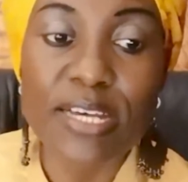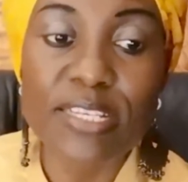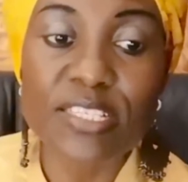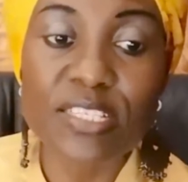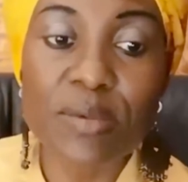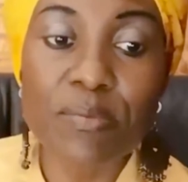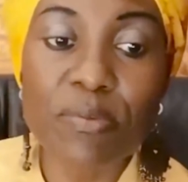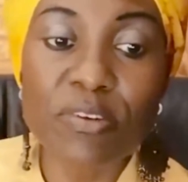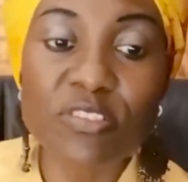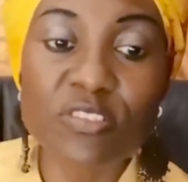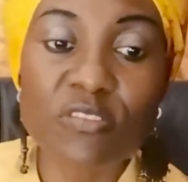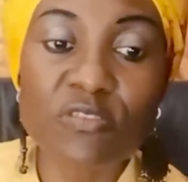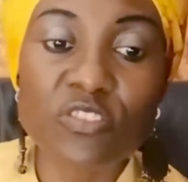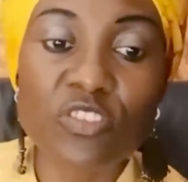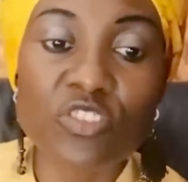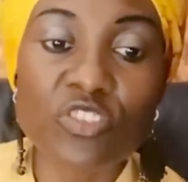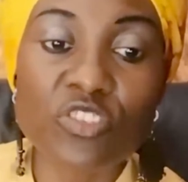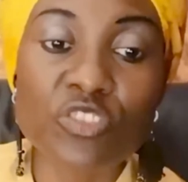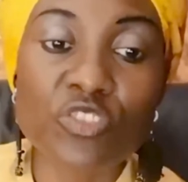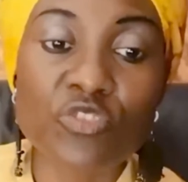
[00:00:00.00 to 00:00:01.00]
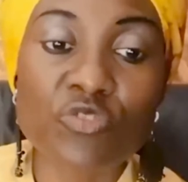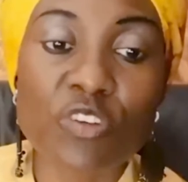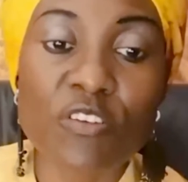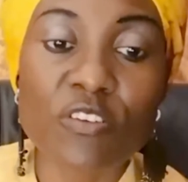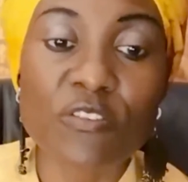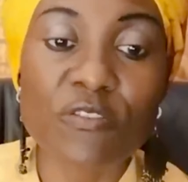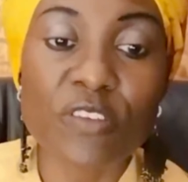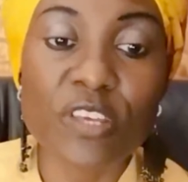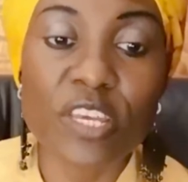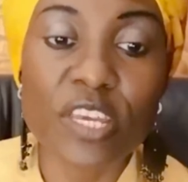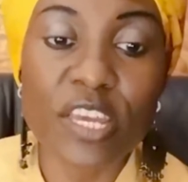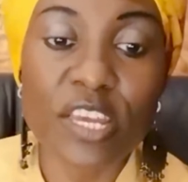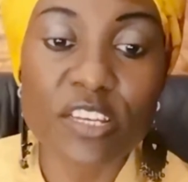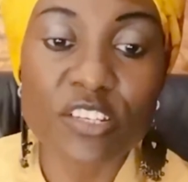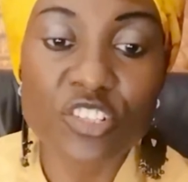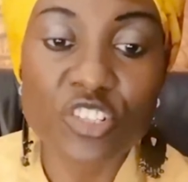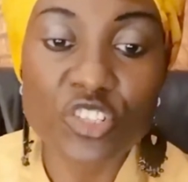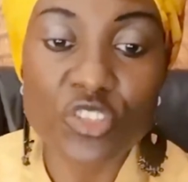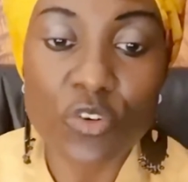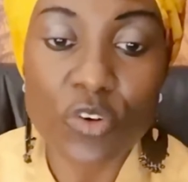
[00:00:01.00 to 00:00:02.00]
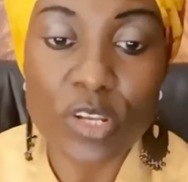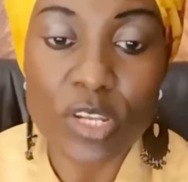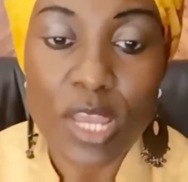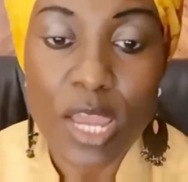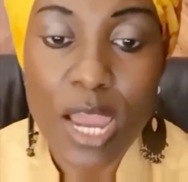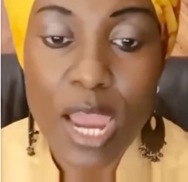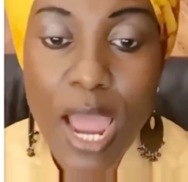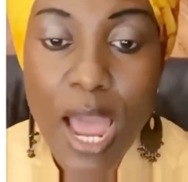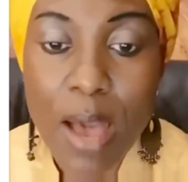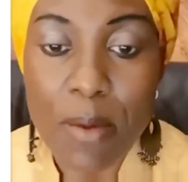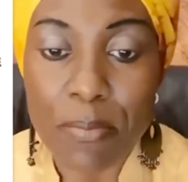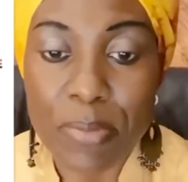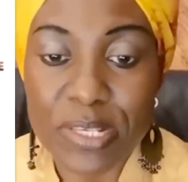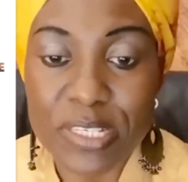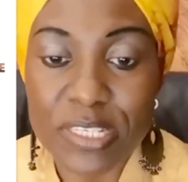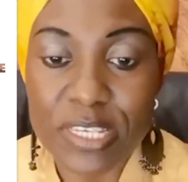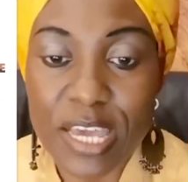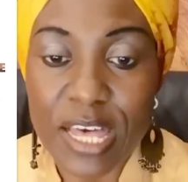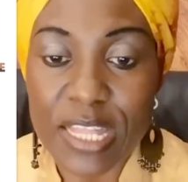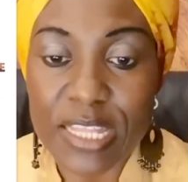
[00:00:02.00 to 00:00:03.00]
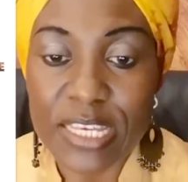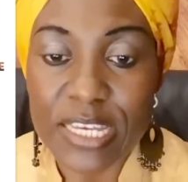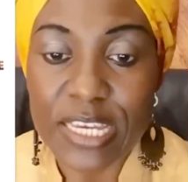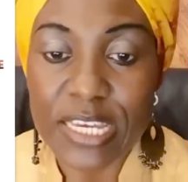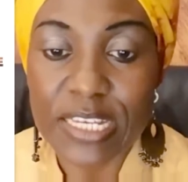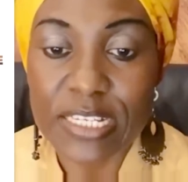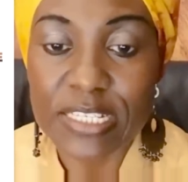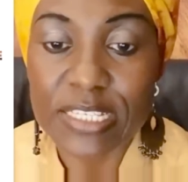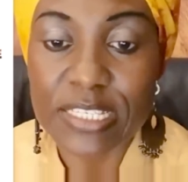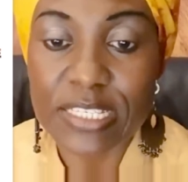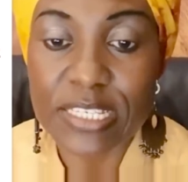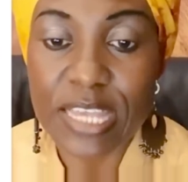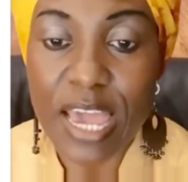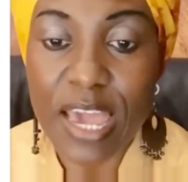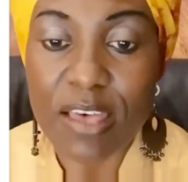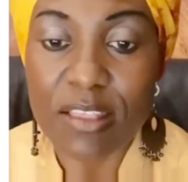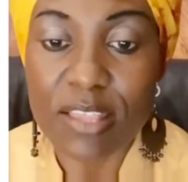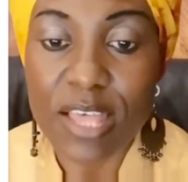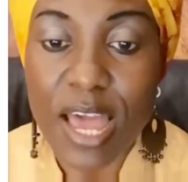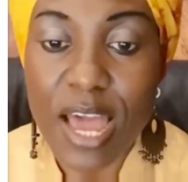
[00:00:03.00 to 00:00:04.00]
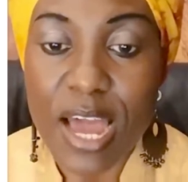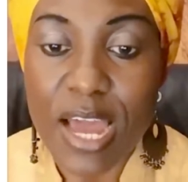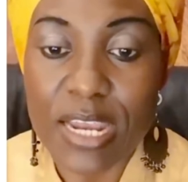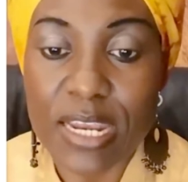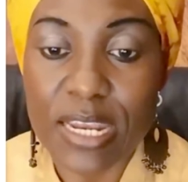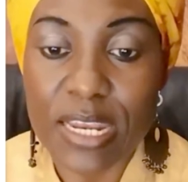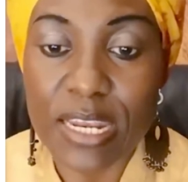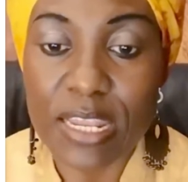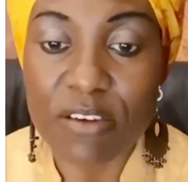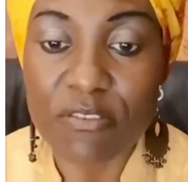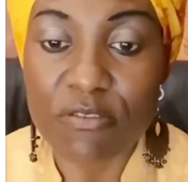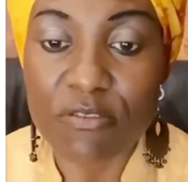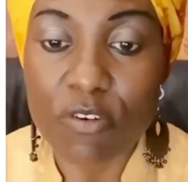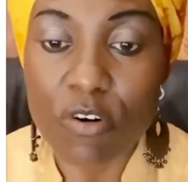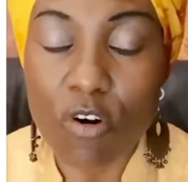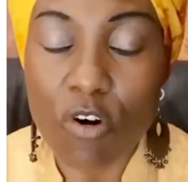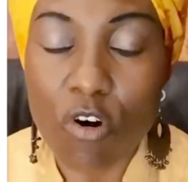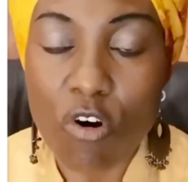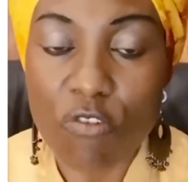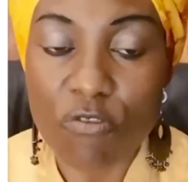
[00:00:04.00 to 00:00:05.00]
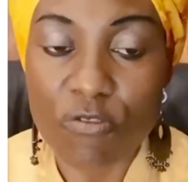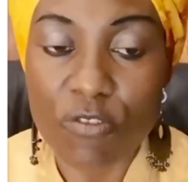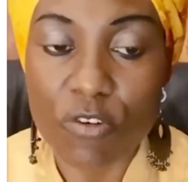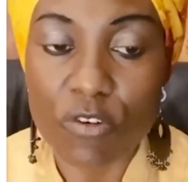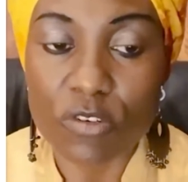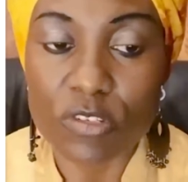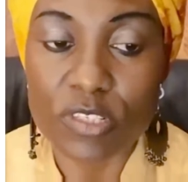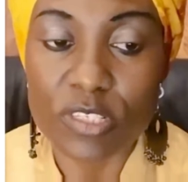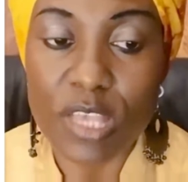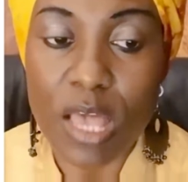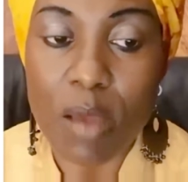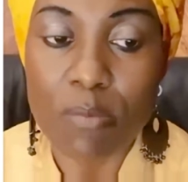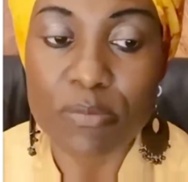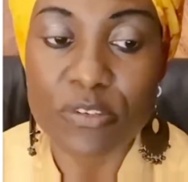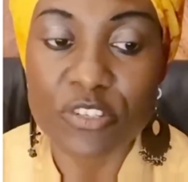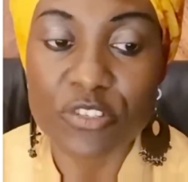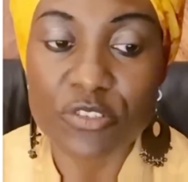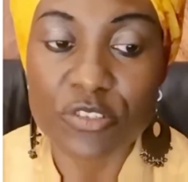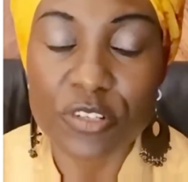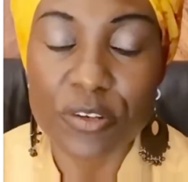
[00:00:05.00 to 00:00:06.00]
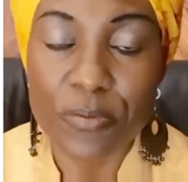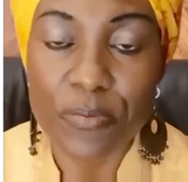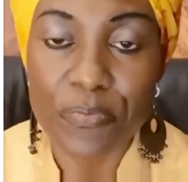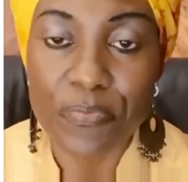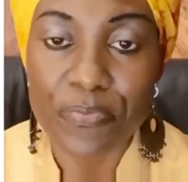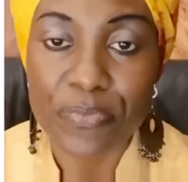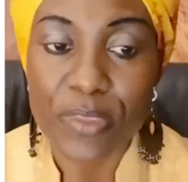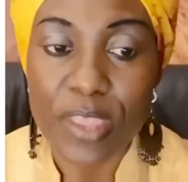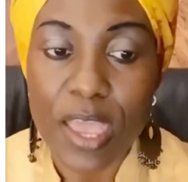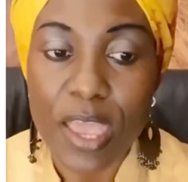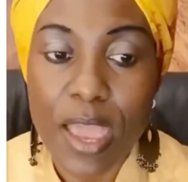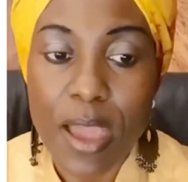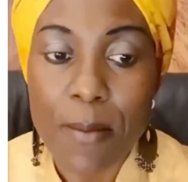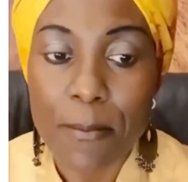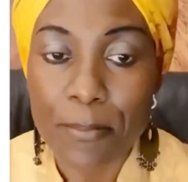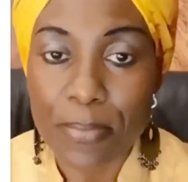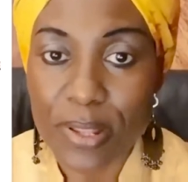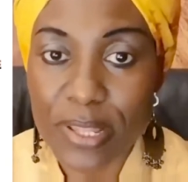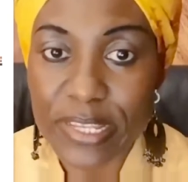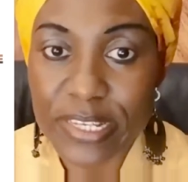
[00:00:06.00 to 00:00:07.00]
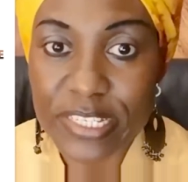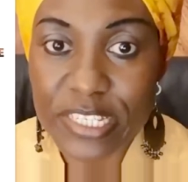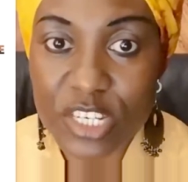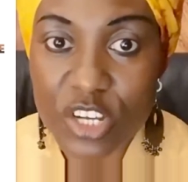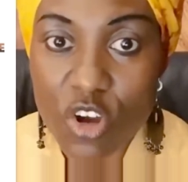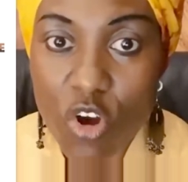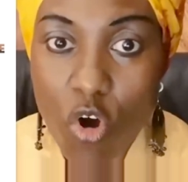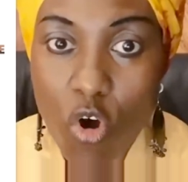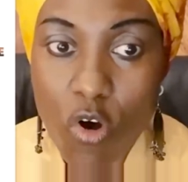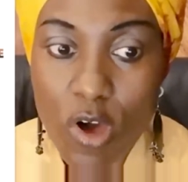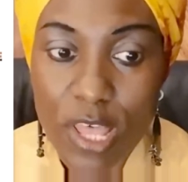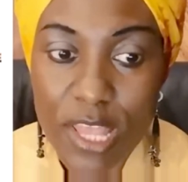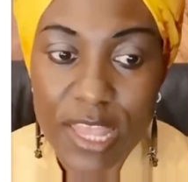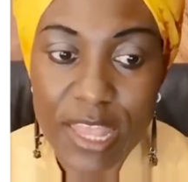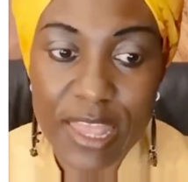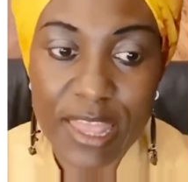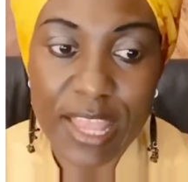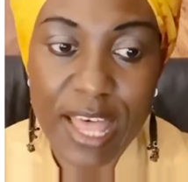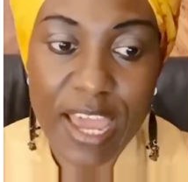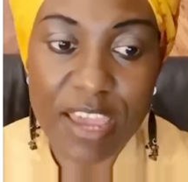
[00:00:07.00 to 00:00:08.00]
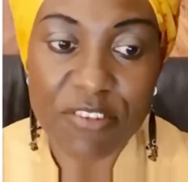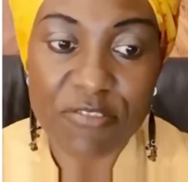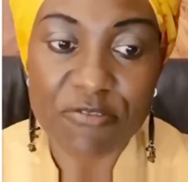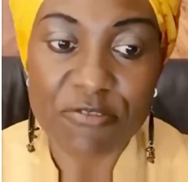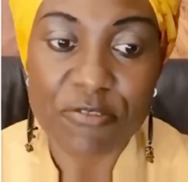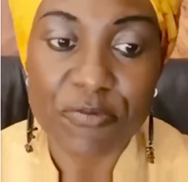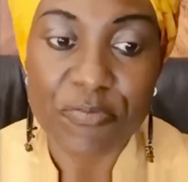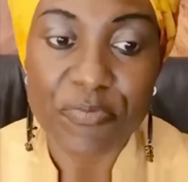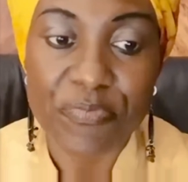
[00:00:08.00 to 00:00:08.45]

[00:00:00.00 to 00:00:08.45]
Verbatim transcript: As symbols of social stratification are basically in style and level of consumption. Political life.